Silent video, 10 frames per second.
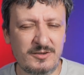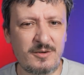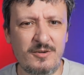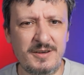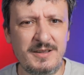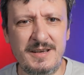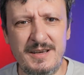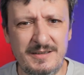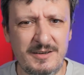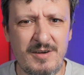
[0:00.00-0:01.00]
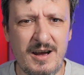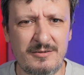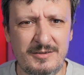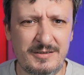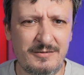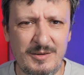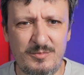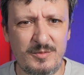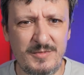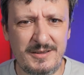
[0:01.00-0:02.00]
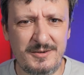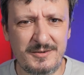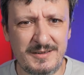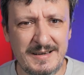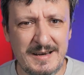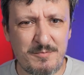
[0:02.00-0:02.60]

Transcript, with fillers: So I'm going the easy route with Prometheus,